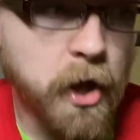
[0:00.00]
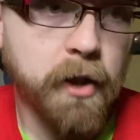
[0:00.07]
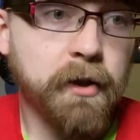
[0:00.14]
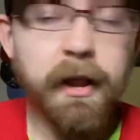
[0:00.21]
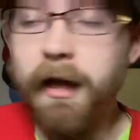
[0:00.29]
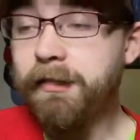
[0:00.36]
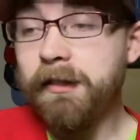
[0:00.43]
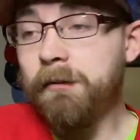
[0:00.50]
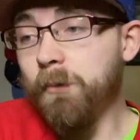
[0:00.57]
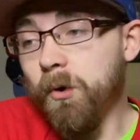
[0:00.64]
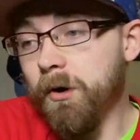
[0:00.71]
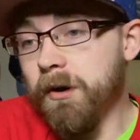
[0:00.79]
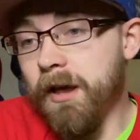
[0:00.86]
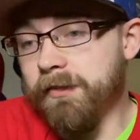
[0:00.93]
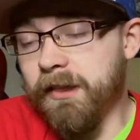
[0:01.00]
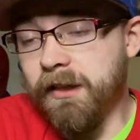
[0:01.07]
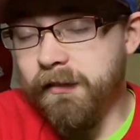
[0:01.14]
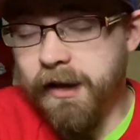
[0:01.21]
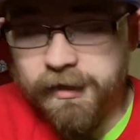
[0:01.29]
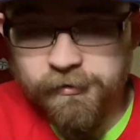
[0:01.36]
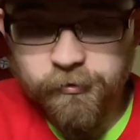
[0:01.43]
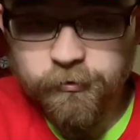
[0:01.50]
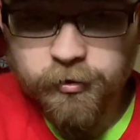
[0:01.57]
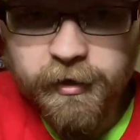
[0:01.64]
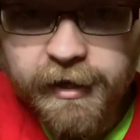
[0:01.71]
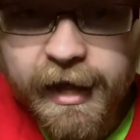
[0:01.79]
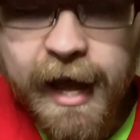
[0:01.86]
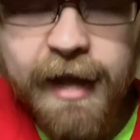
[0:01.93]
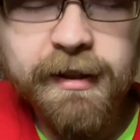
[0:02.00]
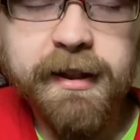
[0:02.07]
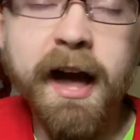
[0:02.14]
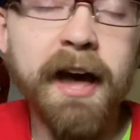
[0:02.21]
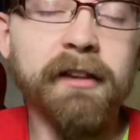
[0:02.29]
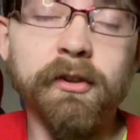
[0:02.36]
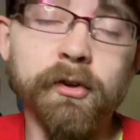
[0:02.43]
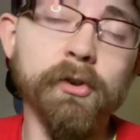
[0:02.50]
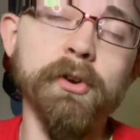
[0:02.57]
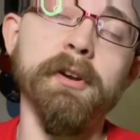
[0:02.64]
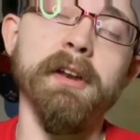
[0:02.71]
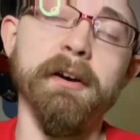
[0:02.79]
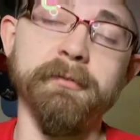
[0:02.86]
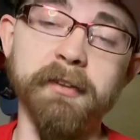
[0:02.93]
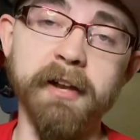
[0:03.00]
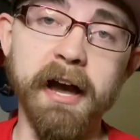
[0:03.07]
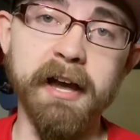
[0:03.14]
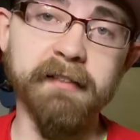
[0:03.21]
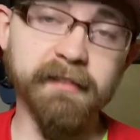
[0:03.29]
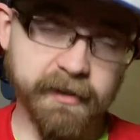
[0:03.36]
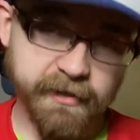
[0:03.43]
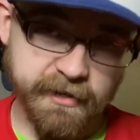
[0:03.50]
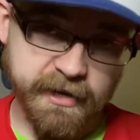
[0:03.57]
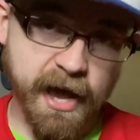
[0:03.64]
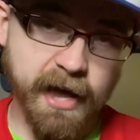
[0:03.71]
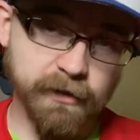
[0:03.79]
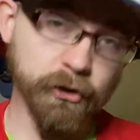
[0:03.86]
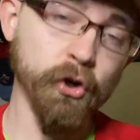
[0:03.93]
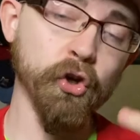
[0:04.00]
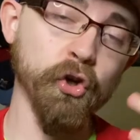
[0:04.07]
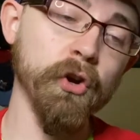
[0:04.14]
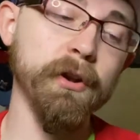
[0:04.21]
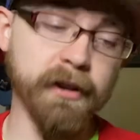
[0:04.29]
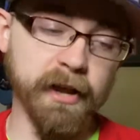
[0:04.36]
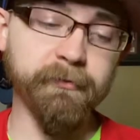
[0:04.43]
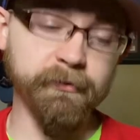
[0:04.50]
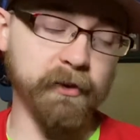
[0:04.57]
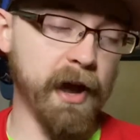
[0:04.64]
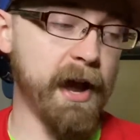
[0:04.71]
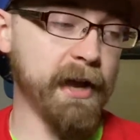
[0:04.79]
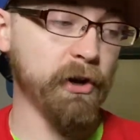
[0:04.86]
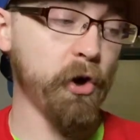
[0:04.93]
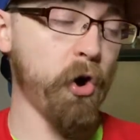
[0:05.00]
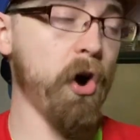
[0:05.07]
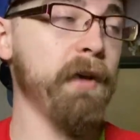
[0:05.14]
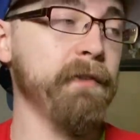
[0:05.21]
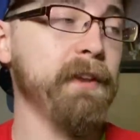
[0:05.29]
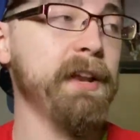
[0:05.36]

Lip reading: Nothing more, nothing less. Trinidad did not look good enough tonight. They did not look good enough tonight on the